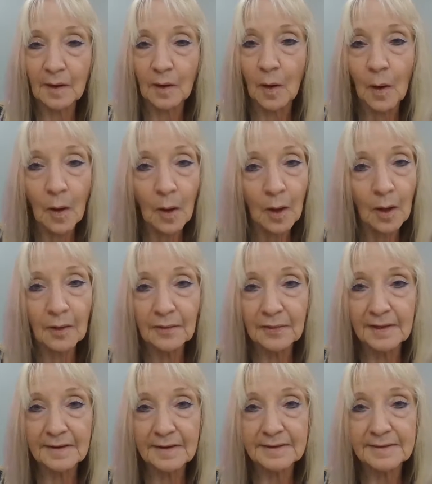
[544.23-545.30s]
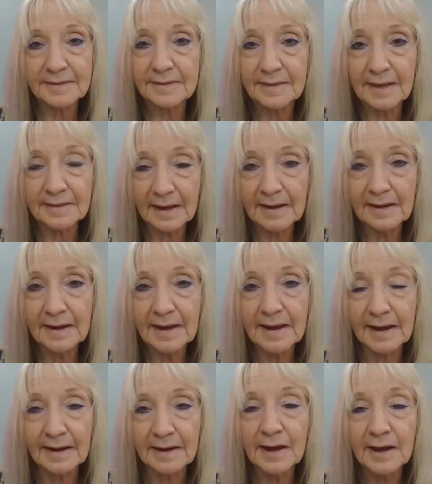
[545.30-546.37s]
all this that they
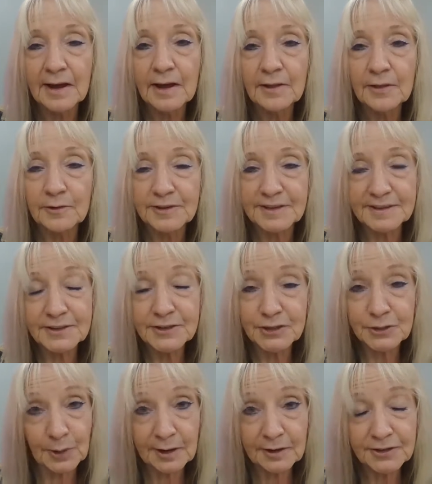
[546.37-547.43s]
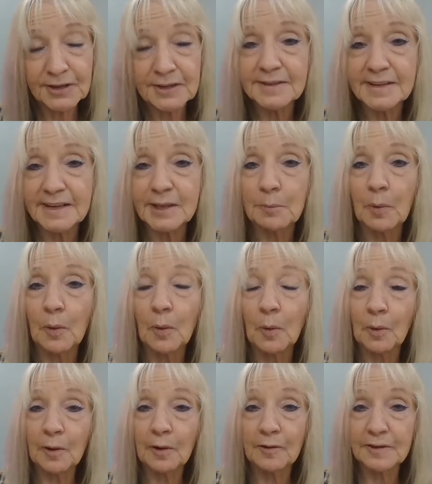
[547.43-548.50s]
need. There's instructions that the poll
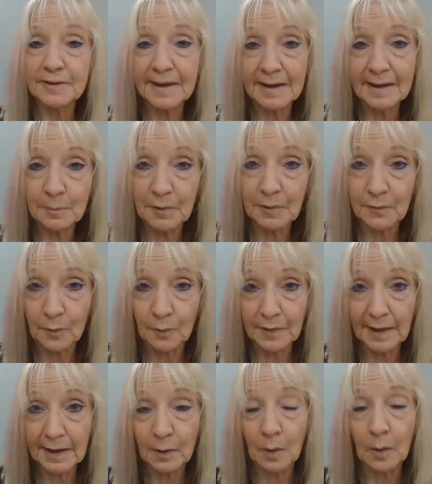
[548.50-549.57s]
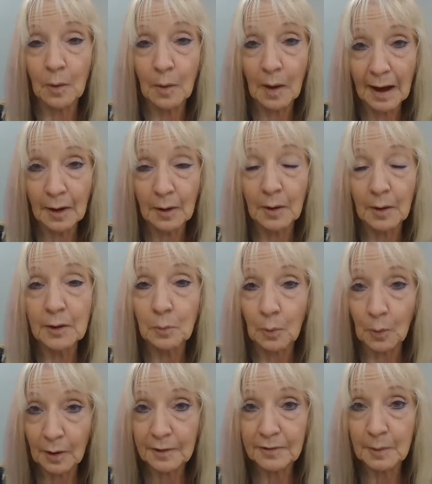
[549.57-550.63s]
workers get before they go out and
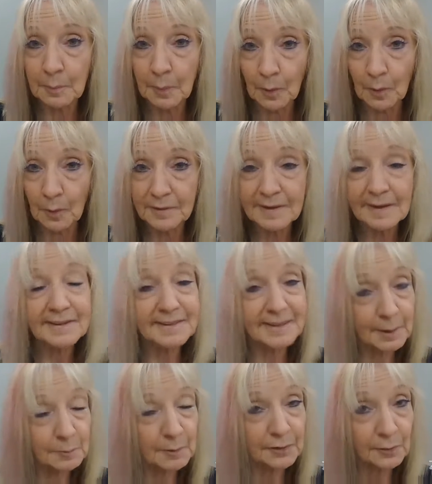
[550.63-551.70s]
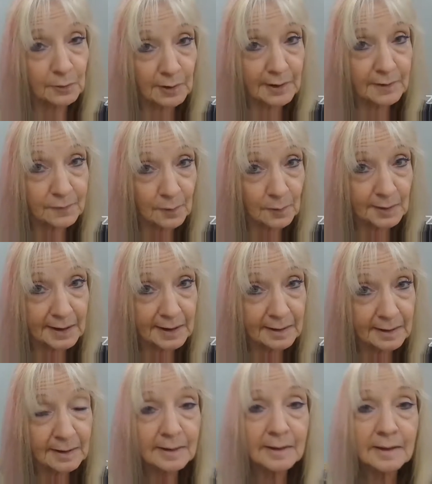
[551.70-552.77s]
work the polls. Same with early
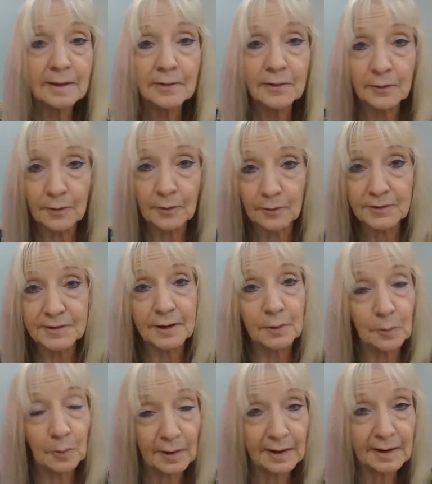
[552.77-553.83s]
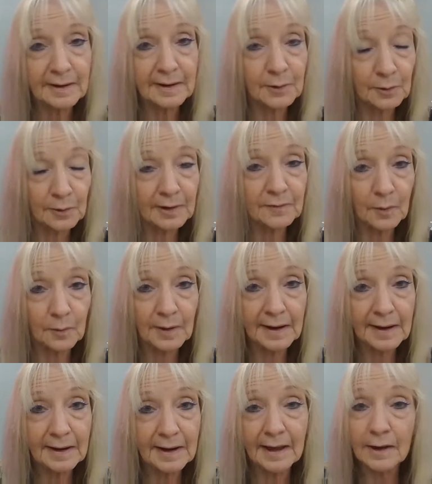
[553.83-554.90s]
voting. The girls that are working in early
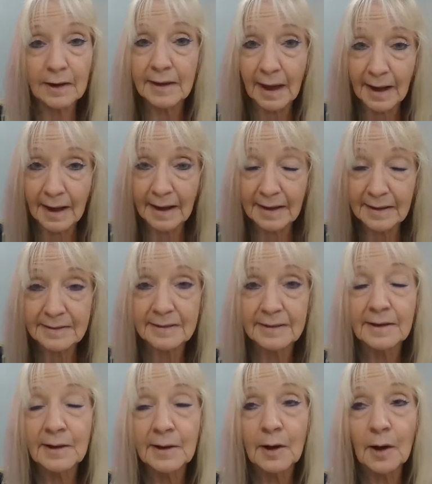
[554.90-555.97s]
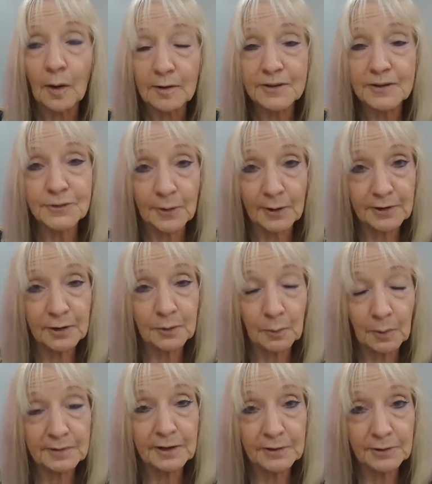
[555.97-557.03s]
voting and guys are instructed
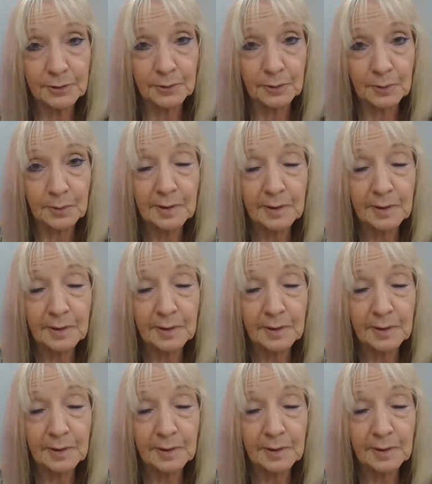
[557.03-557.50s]
what to do.